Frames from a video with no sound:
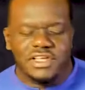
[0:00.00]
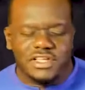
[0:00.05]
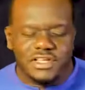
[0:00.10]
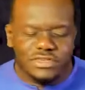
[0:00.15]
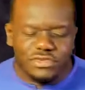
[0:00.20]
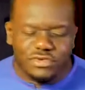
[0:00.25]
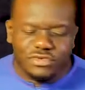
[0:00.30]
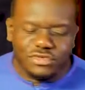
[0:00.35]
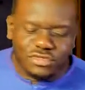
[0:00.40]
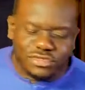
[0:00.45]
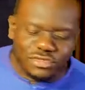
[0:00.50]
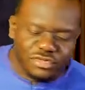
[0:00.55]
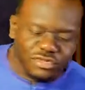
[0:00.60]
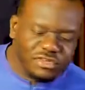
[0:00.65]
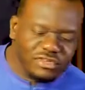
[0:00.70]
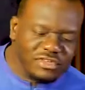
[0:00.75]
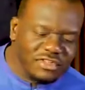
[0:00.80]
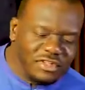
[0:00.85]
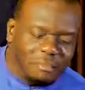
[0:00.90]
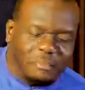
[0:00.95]
you know,
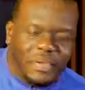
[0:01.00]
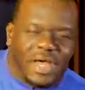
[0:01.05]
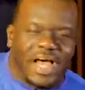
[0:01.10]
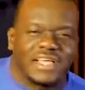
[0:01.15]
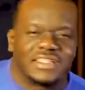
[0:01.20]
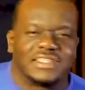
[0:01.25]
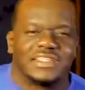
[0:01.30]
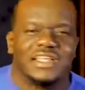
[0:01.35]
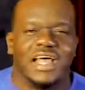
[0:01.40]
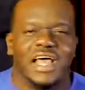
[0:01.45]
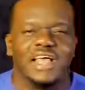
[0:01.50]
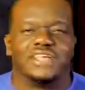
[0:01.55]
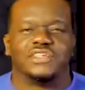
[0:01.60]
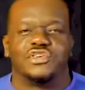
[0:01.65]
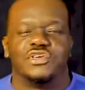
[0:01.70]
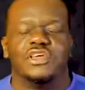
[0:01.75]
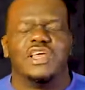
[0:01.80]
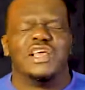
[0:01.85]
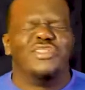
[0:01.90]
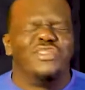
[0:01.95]
to the past and
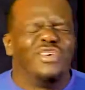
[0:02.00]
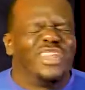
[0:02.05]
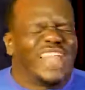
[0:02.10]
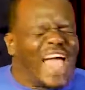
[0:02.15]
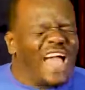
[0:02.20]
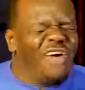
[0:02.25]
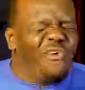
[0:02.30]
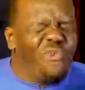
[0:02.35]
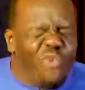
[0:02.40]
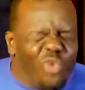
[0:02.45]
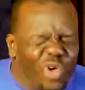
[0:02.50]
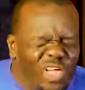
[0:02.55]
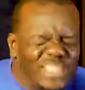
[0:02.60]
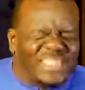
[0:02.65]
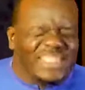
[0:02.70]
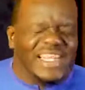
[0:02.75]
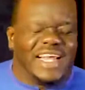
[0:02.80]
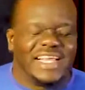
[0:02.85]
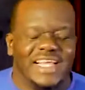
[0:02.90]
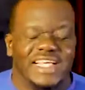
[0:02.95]
say, Lord, I
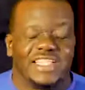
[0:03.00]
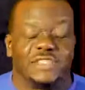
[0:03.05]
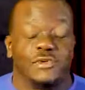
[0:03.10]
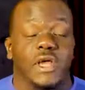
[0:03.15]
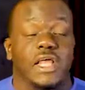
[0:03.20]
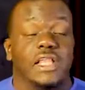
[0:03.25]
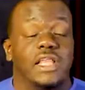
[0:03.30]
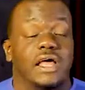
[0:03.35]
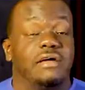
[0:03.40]
want that experience.